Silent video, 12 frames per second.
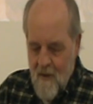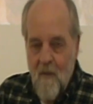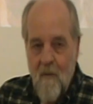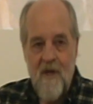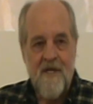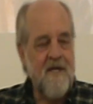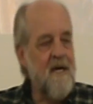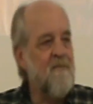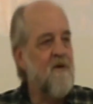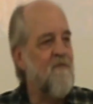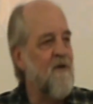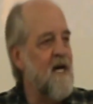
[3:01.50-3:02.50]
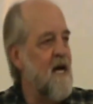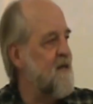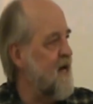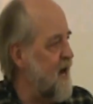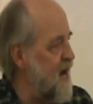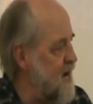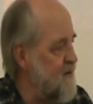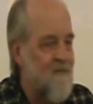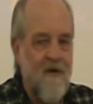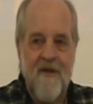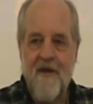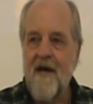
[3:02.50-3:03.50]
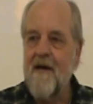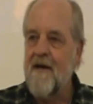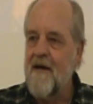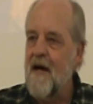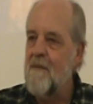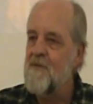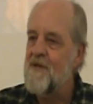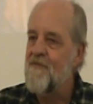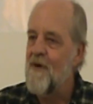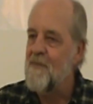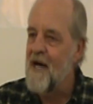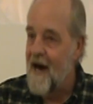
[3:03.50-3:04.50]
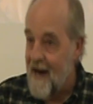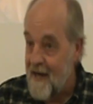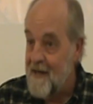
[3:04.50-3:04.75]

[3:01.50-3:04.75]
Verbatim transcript: We seem to forget that everything comes from God